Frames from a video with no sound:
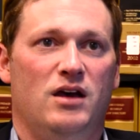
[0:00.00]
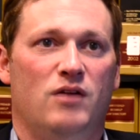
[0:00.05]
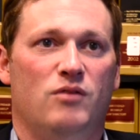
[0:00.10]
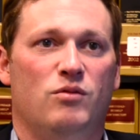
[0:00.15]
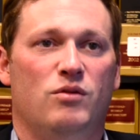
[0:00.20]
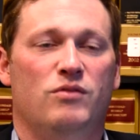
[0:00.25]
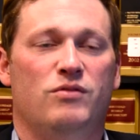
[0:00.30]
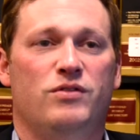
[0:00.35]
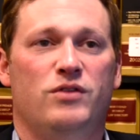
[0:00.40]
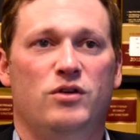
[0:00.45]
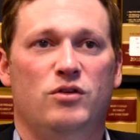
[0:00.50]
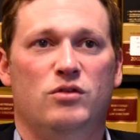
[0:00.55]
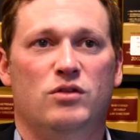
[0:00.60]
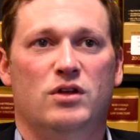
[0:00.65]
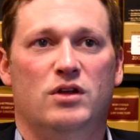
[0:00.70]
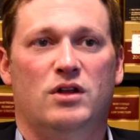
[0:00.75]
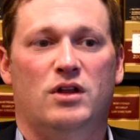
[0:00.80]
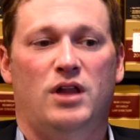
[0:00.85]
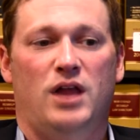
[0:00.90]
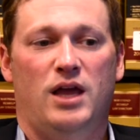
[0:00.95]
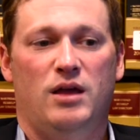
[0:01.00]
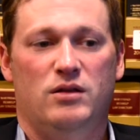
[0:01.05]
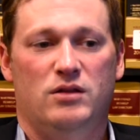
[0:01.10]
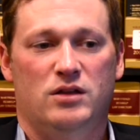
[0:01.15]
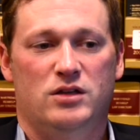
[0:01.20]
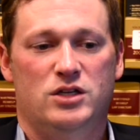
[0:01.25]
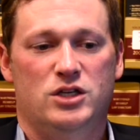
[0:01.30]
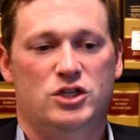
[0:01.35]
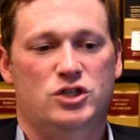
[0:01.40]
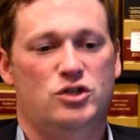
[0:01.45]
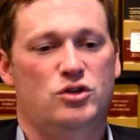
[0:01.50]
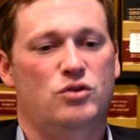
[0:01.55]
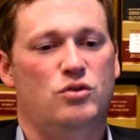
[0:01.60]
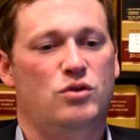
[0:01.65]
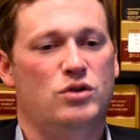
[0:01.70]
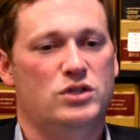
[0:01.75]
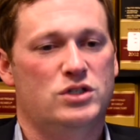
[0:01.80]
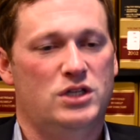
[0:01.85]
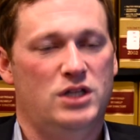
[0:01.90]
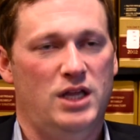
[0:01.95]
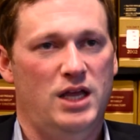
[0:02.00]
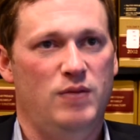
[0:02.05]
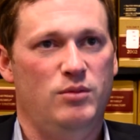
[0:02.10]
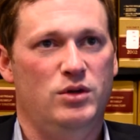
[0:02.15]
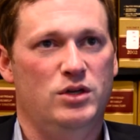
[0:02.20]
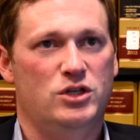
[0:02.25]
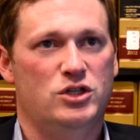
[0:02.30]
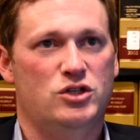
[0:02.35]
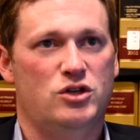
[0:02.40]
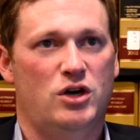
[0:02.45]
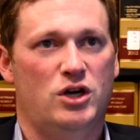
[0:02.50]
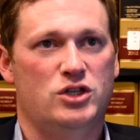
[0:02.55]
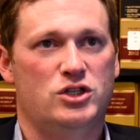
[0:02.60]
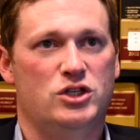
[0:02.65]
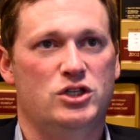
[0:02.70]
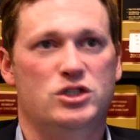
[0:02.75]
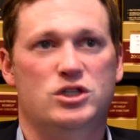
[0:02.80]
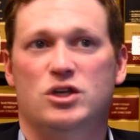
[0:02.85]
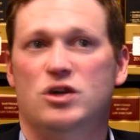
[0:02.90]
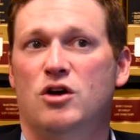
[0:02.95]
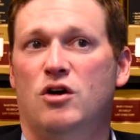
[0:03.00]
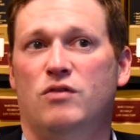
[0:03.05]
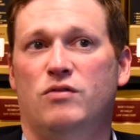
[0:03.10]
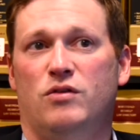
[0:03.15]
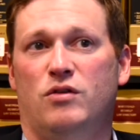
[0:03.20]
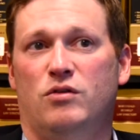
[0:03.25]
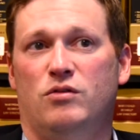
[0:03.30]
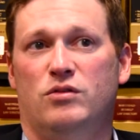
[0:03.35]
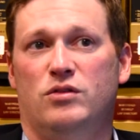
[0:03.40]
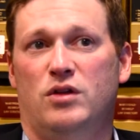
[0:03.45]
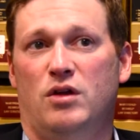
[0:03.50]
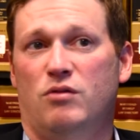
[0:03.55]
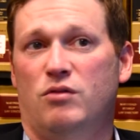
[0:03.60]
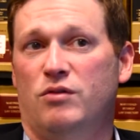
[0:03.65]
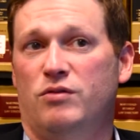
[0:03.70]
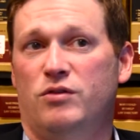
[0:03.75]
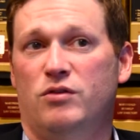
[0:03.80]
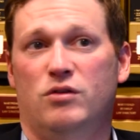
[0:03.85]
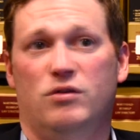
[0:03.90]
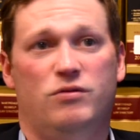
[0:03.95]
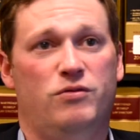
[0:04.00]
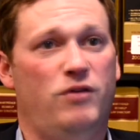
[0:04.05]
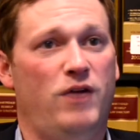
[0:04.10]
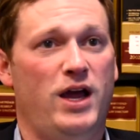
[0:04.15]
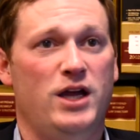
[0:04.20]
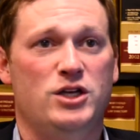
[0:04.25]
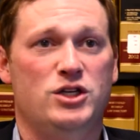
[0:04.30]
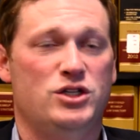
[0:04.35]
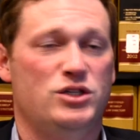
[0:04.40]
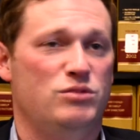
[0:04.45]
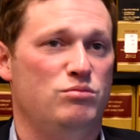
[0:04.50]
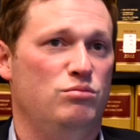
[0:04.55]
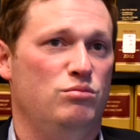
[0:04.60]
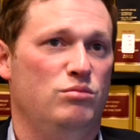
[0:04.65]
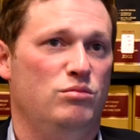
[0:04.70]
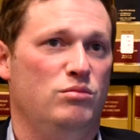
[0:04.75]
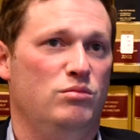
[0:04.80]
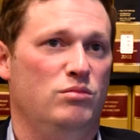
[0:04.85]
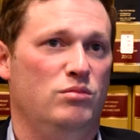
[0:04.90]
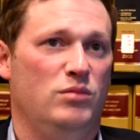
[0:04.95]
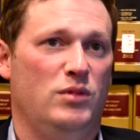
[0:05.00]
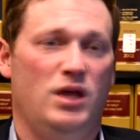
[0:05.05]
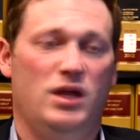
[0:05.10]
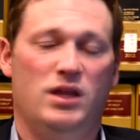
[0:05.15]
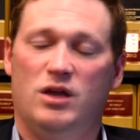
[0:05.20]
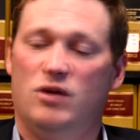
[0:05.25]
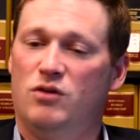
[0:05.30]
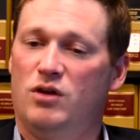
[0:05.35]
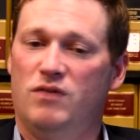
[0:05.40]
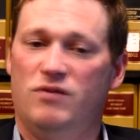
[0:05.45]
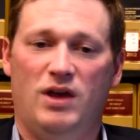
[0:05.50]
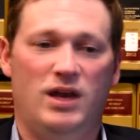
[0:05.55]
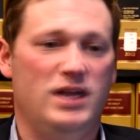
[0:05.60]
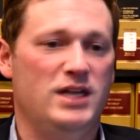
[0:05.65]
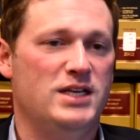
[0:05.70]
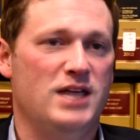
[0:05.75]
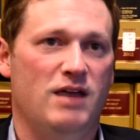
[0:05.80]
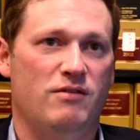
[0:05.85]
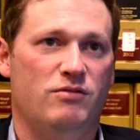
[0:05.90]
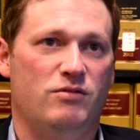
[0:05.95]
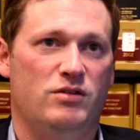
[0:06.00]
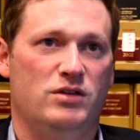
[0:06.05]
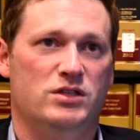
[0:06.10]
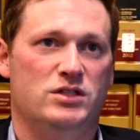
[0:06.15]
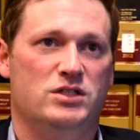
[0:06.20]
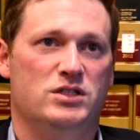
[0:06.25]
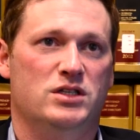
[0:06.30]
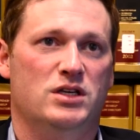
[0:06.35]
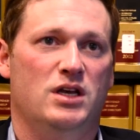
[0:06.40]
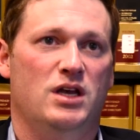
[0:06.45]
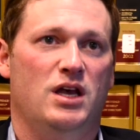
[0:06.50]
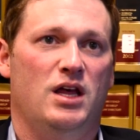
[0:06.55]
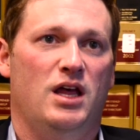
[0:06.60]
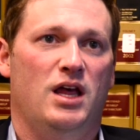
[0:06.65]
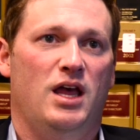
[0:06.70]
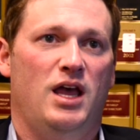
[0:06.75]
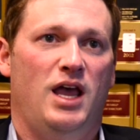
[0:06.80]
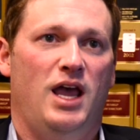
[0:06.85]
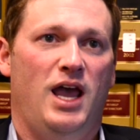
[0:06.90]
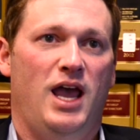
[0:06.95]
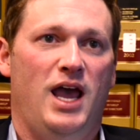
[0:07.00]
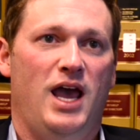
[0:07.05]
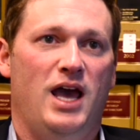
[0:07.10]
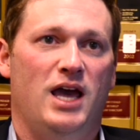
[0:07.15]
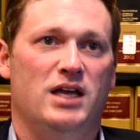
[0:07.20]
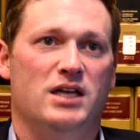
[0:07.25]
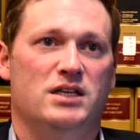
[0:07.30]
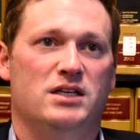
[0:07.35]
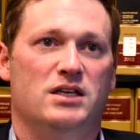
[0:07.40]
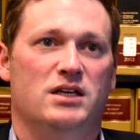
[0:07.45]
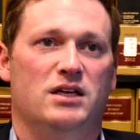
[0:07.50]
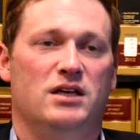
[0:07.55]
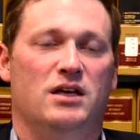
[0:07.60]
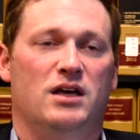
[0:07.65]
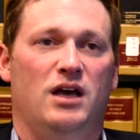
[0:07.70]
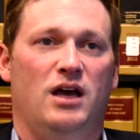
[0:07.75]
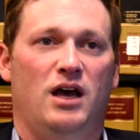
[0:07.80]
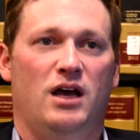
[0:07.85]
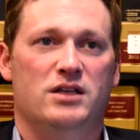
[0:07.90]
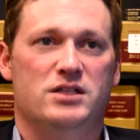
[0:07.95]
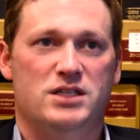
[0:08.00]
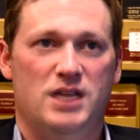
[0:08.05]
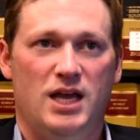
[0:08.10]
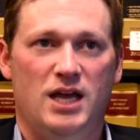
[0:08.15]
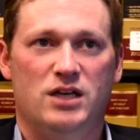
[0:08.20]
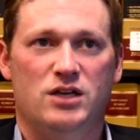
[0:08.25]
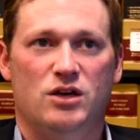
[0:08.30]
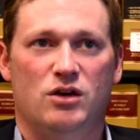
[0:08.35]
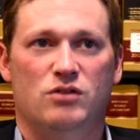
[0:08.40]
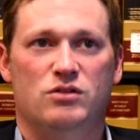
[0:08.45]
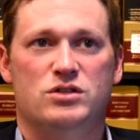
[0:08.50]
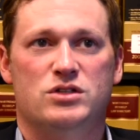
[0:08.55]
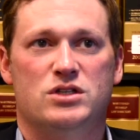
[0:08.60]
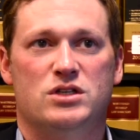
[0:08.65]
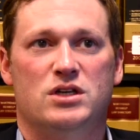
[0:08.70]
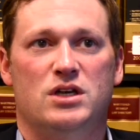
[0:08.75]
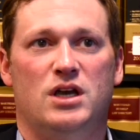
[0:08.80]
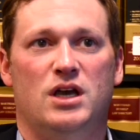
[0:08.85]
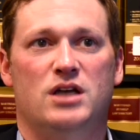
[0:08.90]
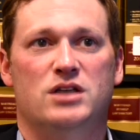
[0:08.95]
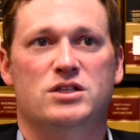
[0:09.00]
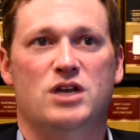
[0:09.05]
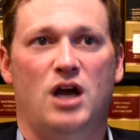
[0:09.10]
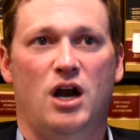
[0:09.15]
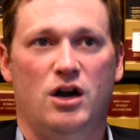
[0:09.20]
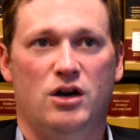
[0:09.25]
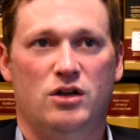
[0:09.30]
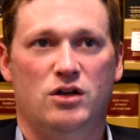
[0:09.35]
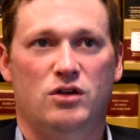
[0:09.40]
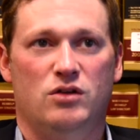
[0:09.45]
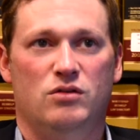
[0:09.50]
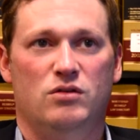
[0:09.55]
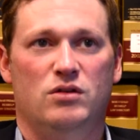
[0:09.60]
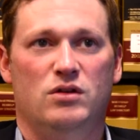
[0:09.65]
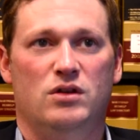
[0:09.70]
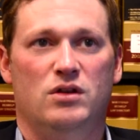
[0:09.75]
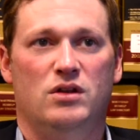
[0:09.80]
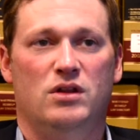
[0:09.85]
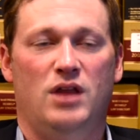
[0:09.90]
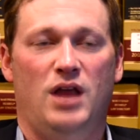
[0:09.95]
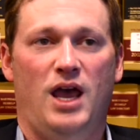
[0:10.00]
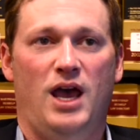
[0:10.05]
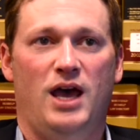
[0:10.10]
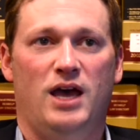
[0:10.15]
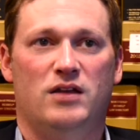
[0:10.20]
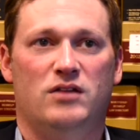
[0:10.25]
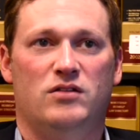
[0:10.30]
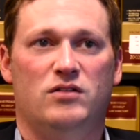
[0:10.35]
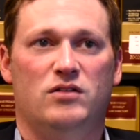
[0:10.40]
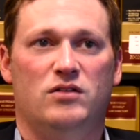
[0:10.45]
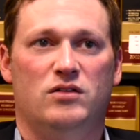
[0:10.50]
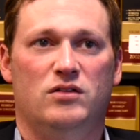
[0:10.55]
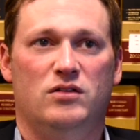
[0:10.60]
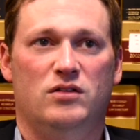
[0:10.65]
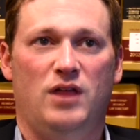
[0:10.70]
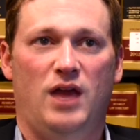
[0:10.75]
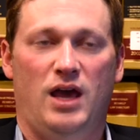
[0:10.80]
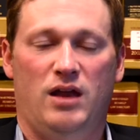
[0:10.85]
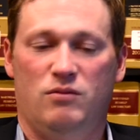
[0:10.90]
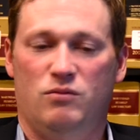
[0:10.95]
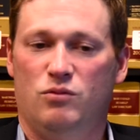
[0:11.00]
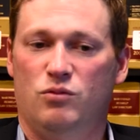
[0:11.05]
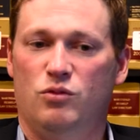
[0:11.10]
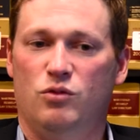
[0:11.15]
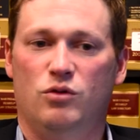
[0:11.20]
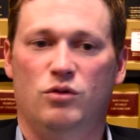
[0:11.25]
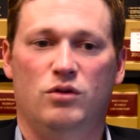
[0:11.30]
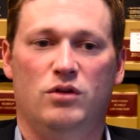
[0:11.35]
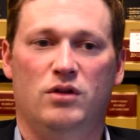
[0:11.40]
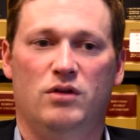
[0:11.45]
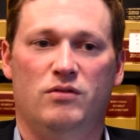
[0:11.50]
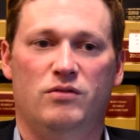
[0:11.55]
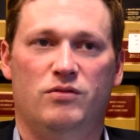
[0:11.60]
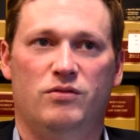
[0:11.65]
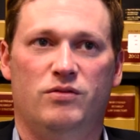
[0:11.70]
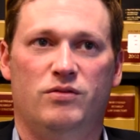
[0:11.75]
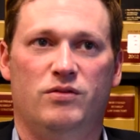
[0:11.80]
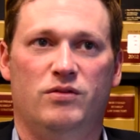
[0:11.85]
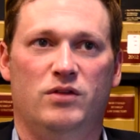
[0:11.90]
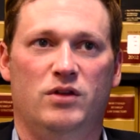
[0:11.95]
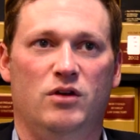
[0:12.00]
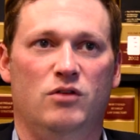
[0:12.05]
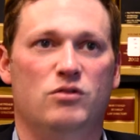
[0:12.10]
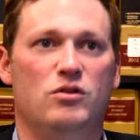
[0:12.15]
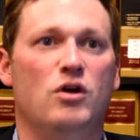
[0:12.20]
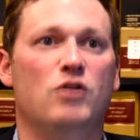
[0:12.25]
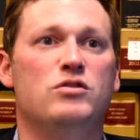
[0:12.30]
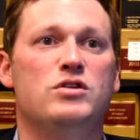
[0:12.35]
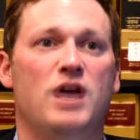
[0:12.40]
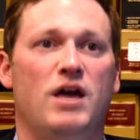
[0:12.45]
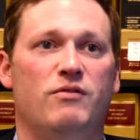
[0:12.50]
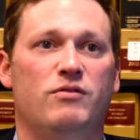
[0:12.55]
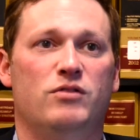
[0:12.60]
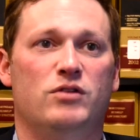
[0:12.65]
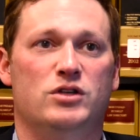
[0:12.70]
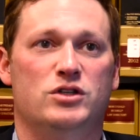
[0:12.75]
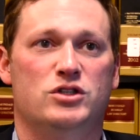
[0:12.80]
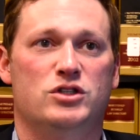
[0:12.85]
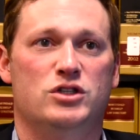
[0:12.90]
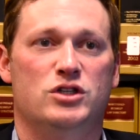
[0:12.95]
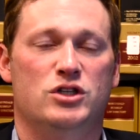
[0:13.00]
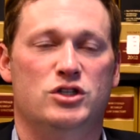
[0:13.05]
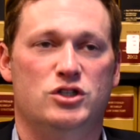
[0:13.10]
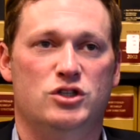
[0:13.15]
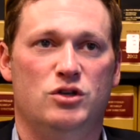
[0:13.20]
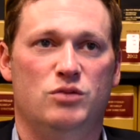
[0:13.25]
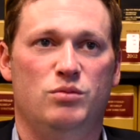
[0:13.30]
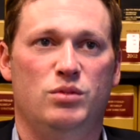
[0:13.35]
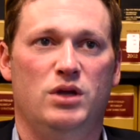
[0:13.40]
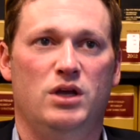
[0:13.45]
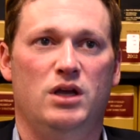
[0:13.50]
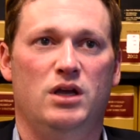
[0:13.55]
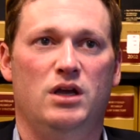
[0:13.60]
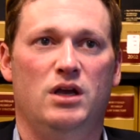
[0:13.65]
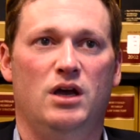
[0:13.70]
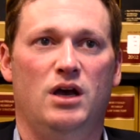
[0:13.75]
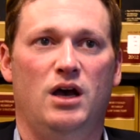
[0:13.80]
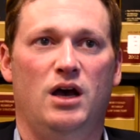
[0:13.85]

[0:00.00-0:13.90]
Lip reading: review the district court's claim construction de novo. They review it fresh. Okay, they don't give any deference. And Sandoz has argued that that rule of no deference should be